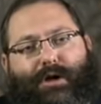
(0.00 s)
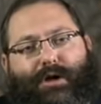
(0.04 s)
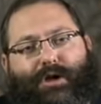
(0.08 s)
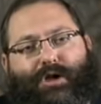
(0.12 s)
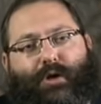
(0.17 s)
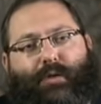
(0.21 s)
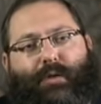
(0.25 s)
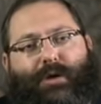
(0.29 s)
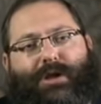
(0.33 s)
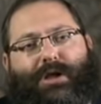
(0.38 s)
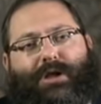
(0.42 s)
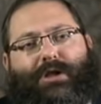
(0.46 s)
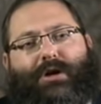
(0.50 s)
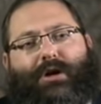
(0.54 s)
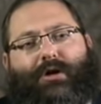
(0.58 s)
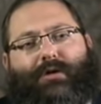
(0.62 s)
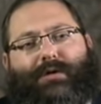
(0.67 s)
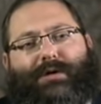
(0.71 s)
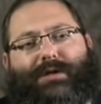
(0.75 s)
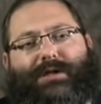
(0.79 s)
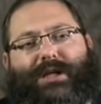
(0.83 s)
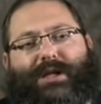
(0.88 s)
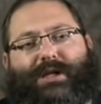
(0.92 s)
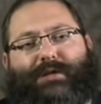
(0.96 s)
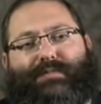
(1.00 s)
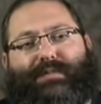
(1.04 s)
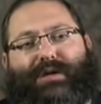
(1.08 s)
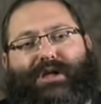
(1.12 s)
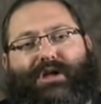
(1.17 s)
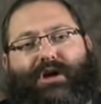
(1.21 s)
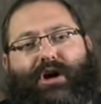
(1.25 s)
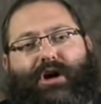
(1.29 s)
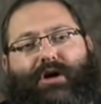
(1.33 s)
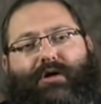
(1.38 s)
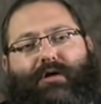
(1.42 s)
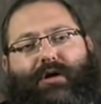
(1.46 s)
So when the Torah says
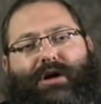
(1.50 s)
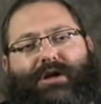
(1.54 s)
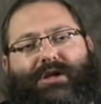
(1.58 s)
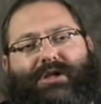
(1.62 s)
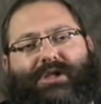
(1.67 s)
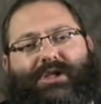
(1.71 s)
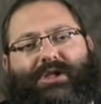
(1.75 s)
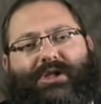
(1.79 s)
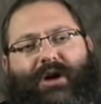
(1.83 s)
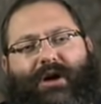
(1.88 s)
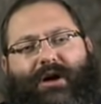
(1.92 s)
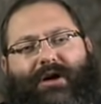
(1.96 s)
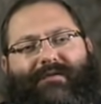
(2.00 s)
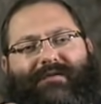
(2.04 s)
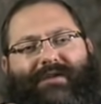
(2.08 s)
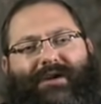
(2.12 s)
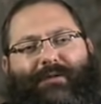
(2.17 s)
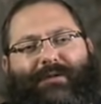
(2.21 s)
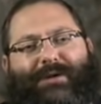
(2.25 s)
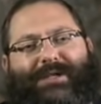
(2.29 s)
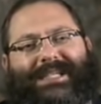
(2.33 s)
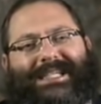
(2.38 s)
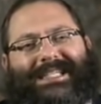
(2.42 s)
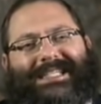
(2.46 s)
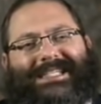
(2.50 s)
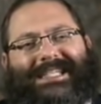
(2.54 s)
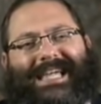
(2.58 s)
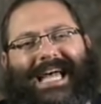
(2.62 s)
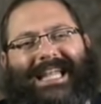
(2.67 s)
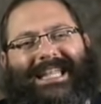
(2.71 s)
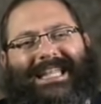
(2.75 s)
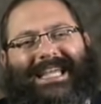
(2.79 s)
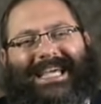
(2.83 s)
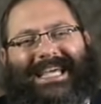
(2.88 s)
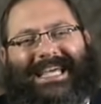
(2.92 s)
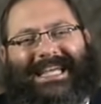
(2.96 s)
B'doirei Sov, he was a
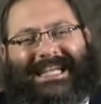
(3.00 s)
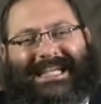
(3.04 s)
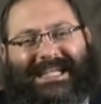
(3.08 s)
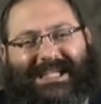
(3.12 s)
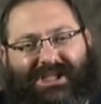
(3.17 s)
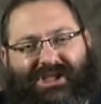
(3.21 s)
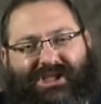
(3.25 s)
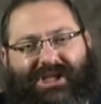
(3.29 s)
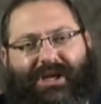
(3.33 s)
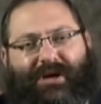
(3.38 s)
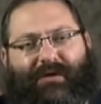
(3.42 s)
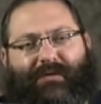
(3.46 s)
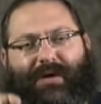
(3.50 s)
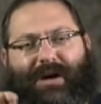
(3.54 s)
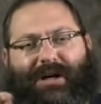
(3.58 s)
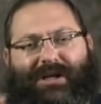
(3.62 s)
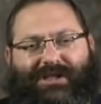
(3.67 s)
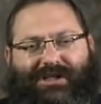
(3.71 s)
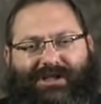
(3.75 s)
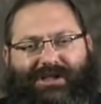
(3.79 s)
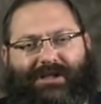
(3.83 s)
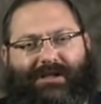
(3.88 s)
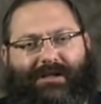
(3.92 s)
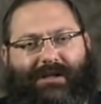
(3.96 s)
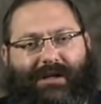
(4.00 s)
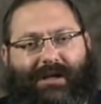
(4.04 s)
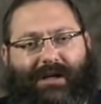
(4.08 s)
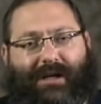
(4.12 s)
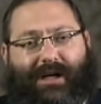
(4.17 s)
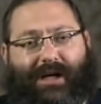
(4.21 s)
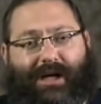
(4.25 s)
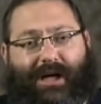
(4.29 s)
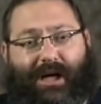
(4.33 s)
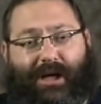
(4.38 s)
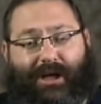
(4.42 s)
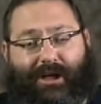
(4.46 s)
tzaddik in his generation,
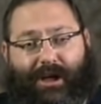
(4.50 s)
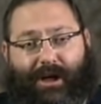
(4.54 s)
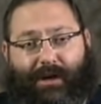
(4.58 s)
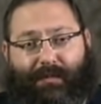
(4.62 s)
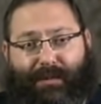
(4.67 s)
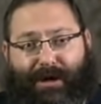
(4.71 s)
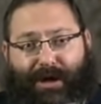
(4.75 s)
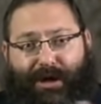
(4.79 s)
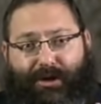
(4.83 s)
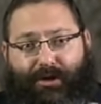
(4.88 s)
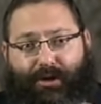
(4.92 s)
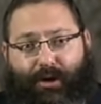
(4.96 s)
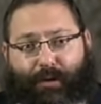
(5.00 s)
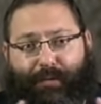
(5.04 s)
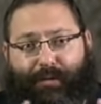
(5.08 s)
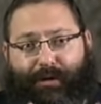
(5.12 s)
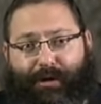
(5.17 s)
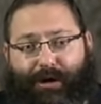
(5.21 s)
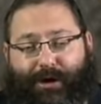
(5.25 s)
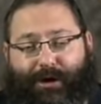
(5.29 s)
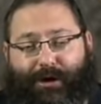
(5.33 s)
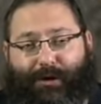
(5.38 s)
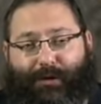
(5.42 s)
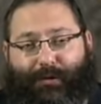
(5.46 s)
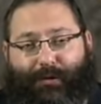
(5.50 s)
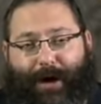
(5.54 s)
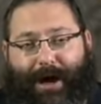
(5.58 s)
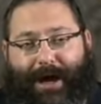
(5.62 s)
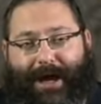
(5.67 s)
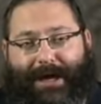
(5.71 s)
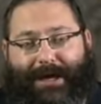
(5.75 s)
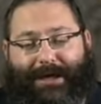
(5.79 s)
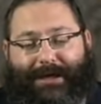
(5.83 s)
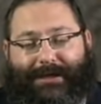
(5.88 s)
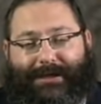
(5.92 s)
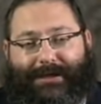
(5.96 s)
it can be interpreted two
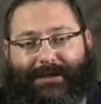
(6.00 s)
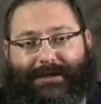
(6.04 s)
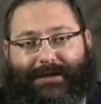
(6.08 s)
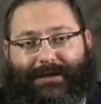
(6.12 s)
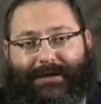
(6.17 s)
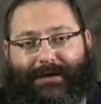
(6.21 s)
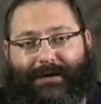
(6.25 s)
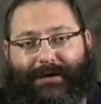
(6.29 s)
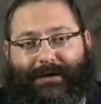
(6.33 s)
ways.